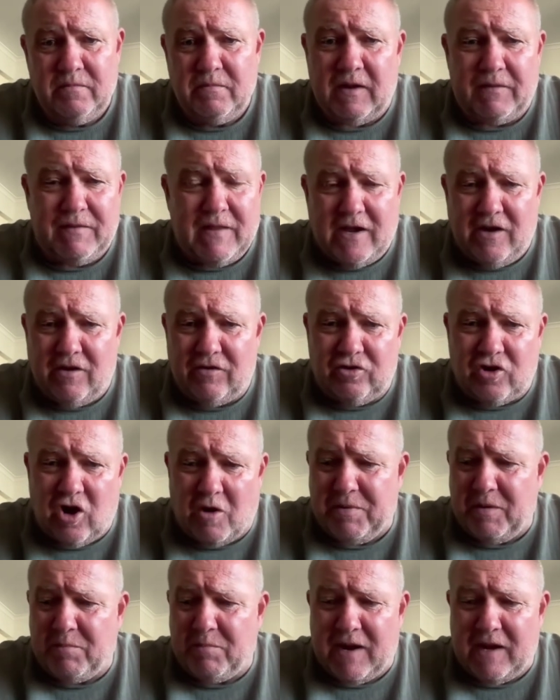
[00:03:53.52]
and they just
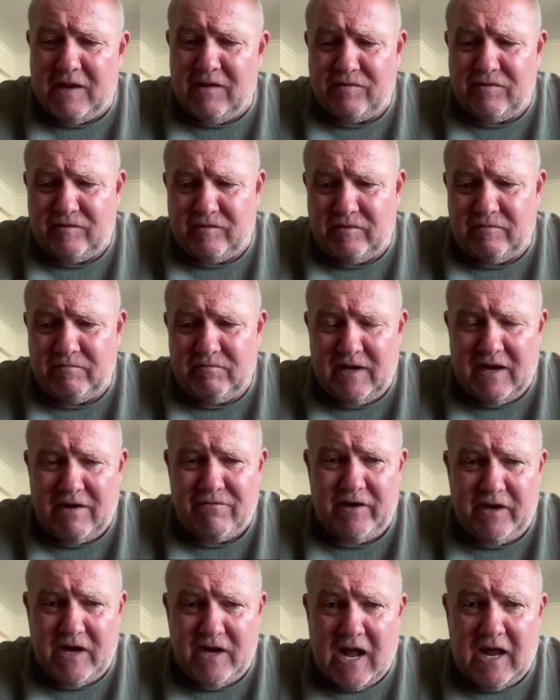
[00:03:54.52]
copy paste
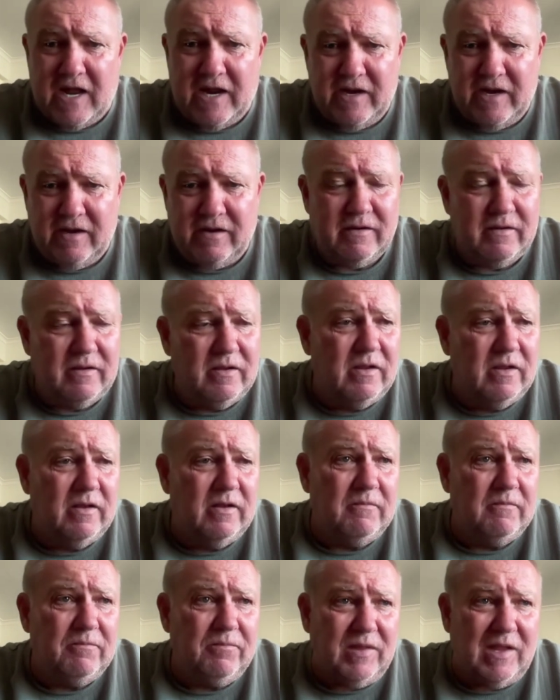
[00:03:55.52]
every day
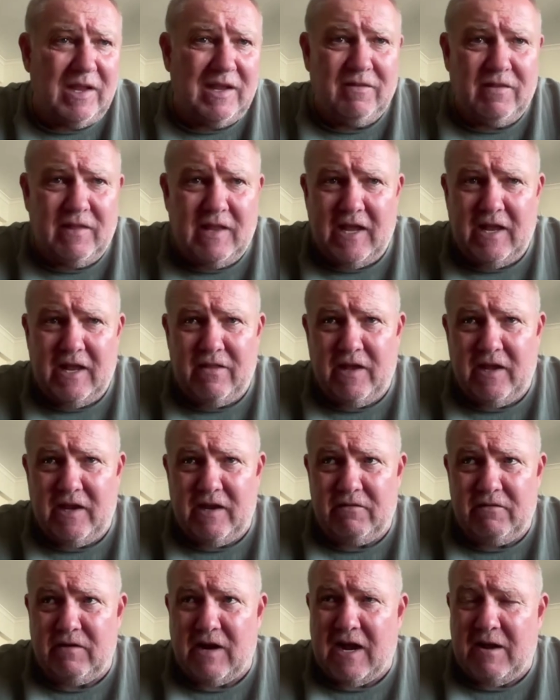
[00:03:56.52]
in there.
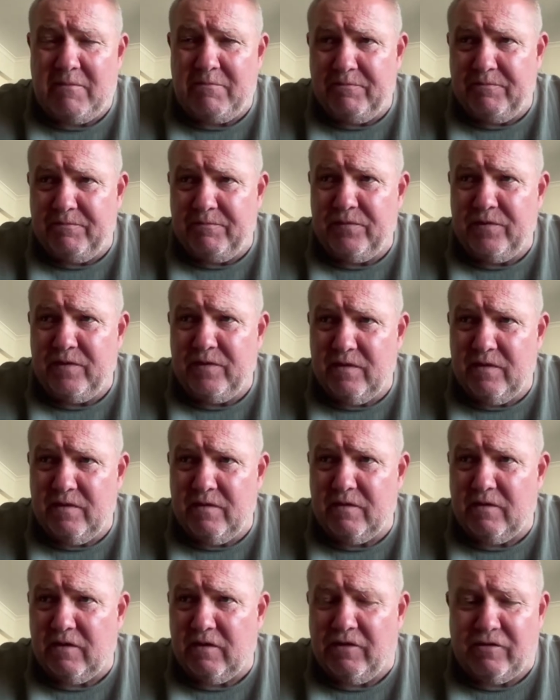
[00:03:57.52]

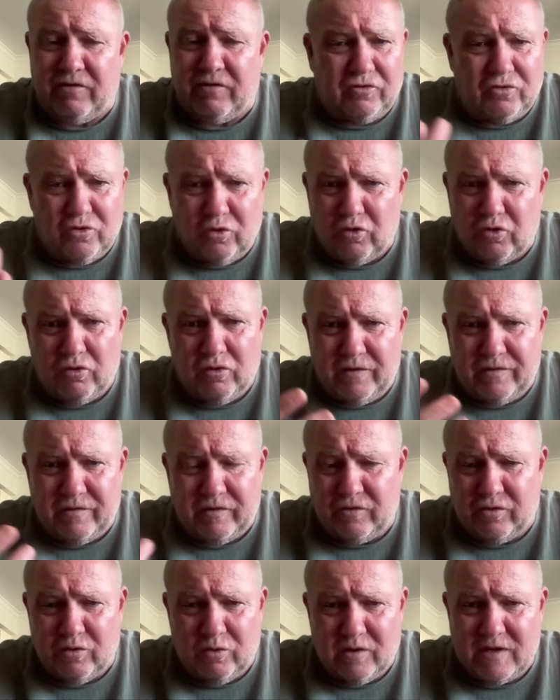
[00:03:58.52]
It's a
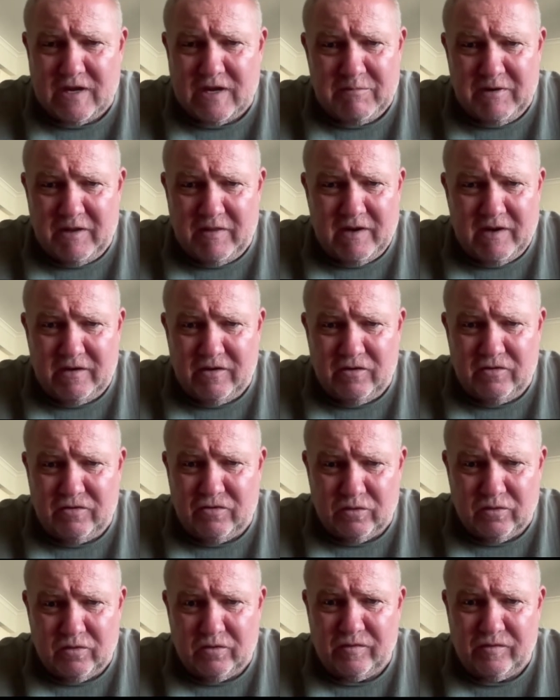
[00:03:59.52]
tour company. They do
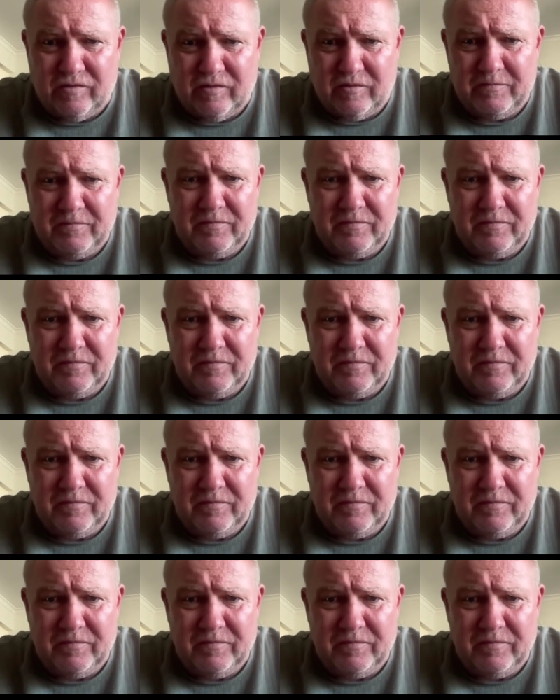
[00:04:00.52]
tours.